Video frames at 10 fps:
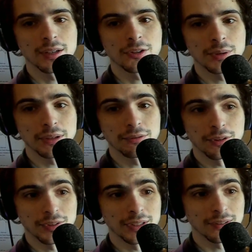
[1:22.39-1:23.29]
to give
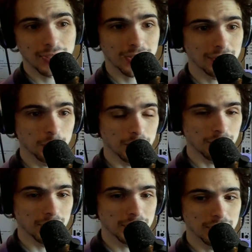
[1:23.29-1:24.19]
15 seconds more
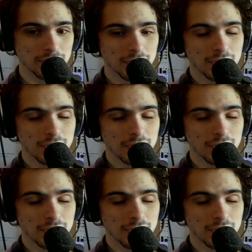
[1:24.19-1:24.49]
duration